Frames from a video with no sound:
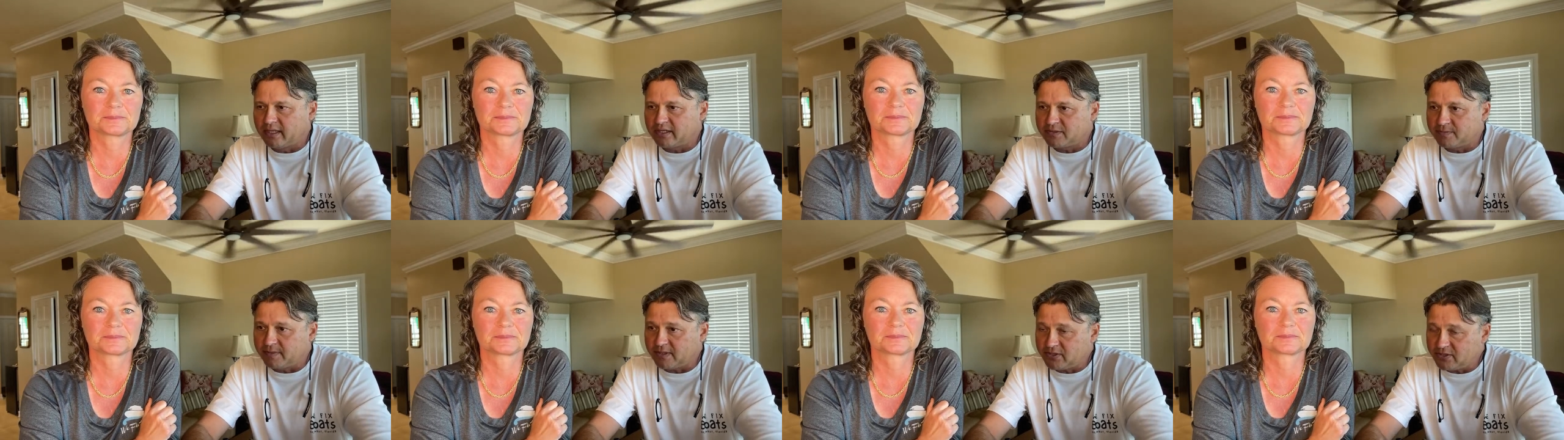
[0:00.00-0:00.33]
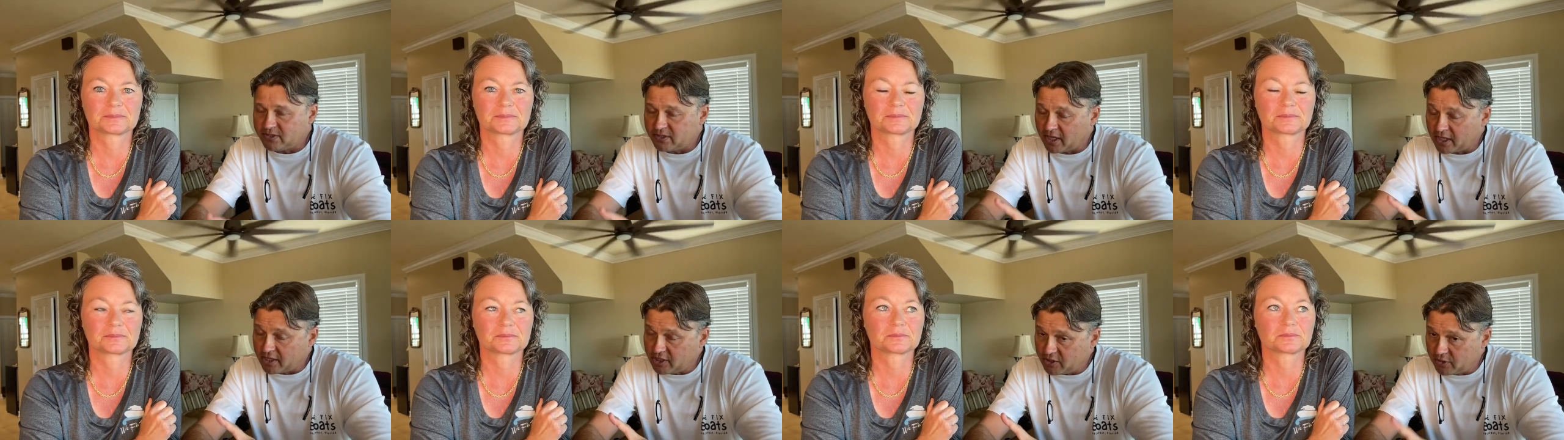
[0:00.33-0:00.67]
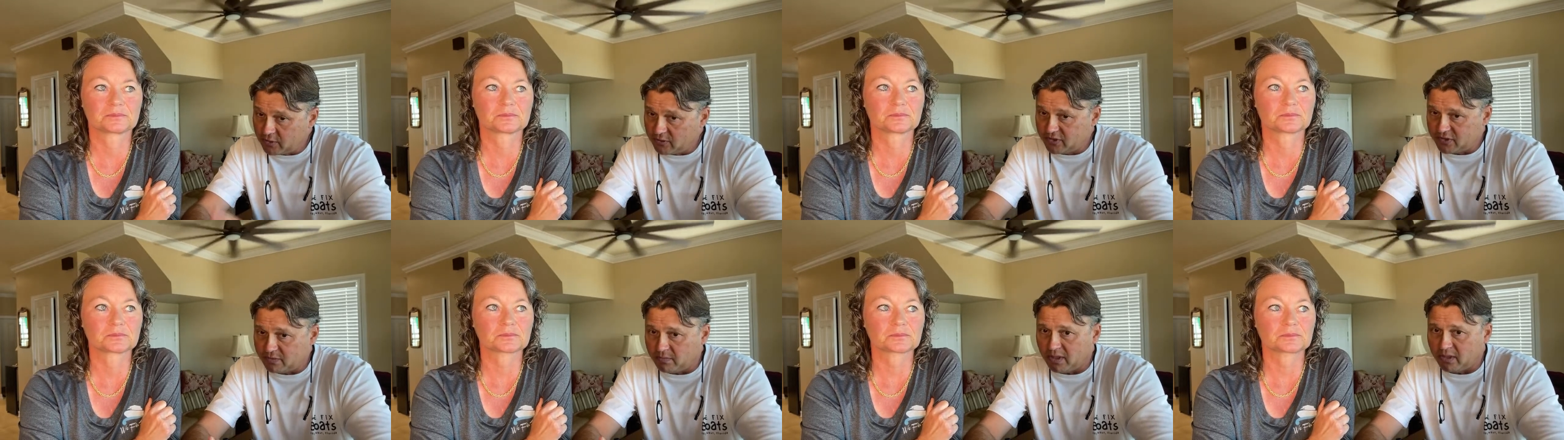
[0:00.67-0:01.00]
Speaker 1: especially a
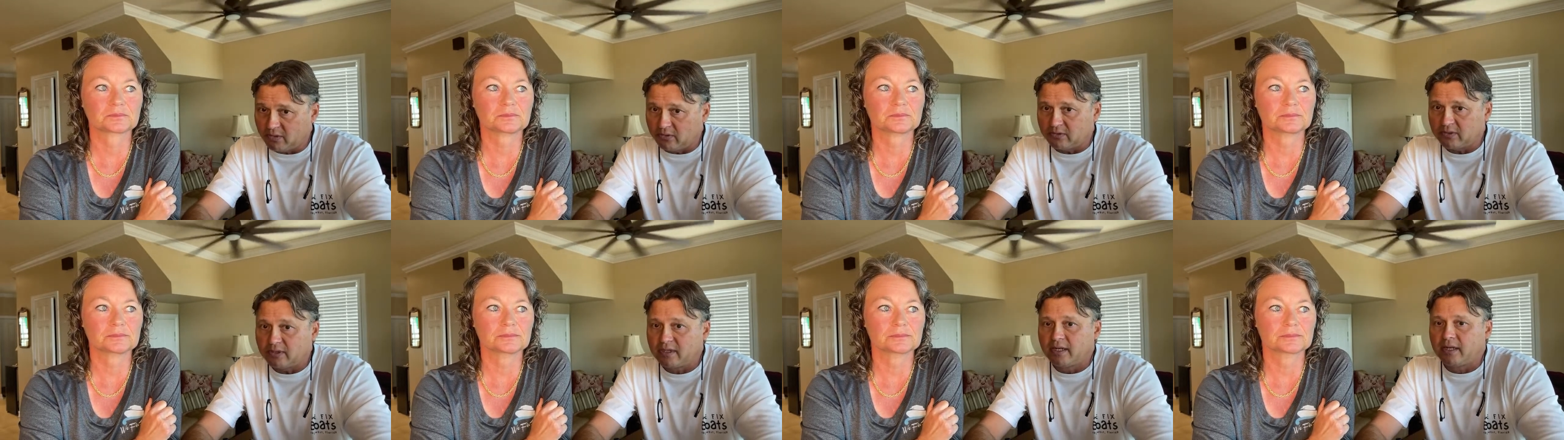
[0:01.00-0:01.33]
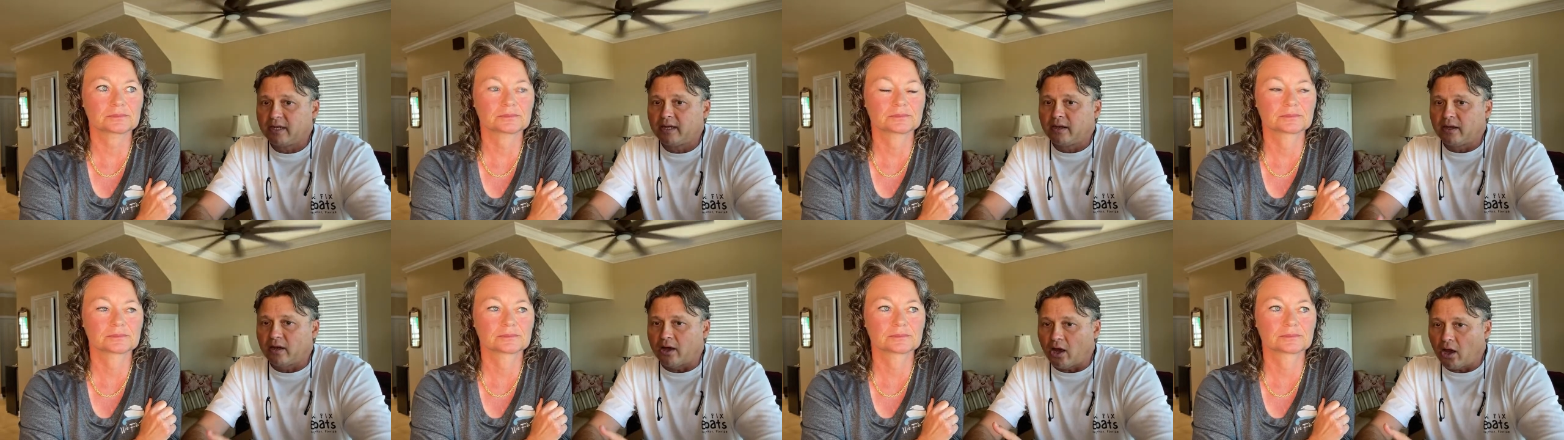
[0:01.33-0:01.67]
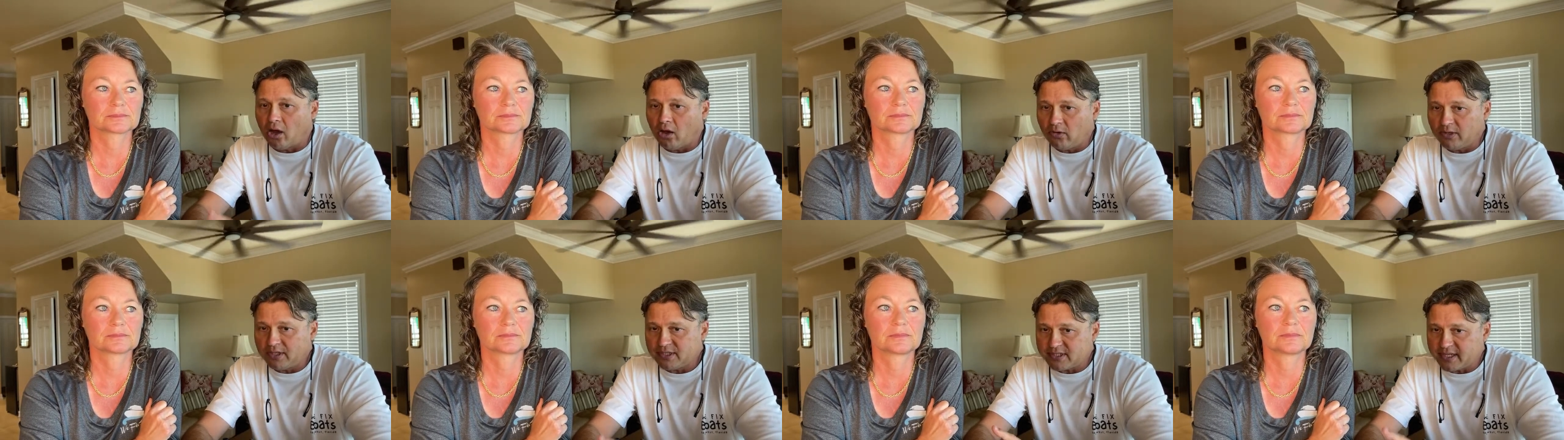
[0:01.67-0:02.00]
used boat,
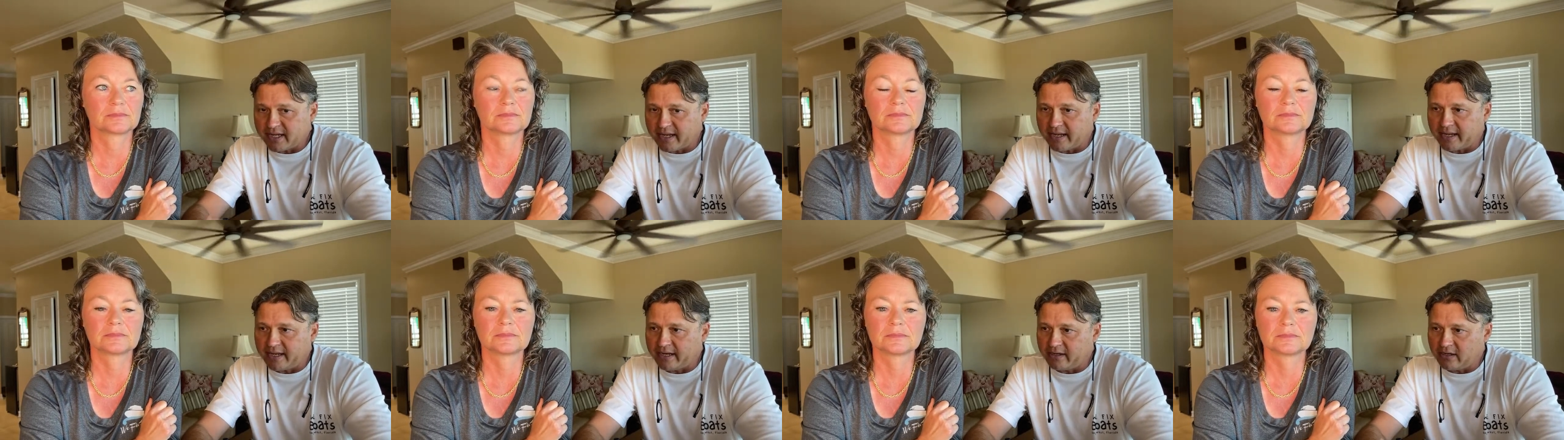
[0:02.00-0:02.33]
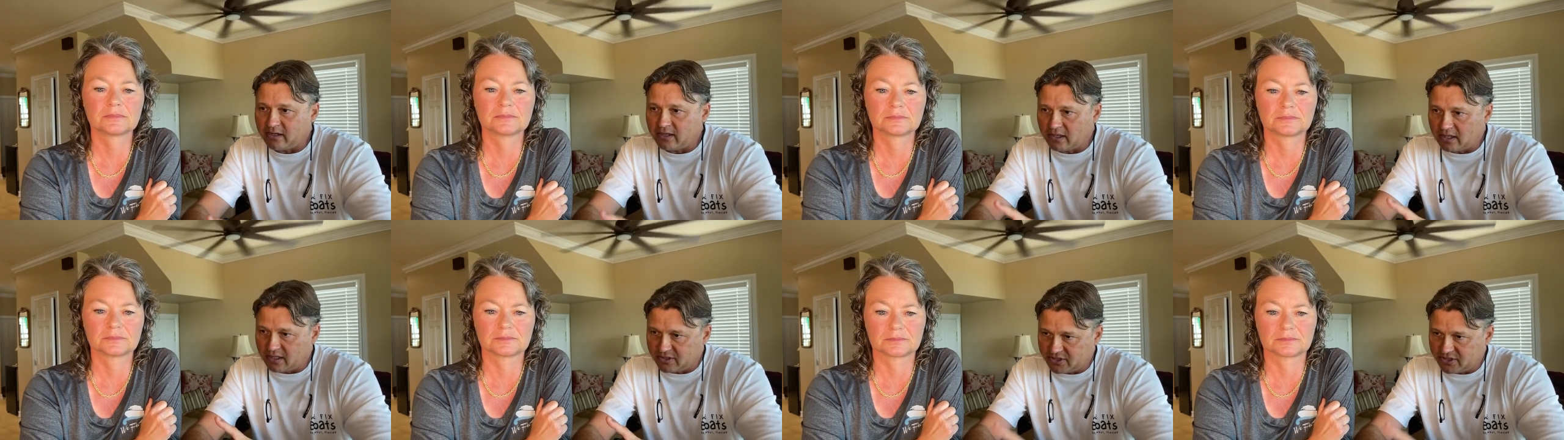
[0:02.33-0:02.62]
always hire a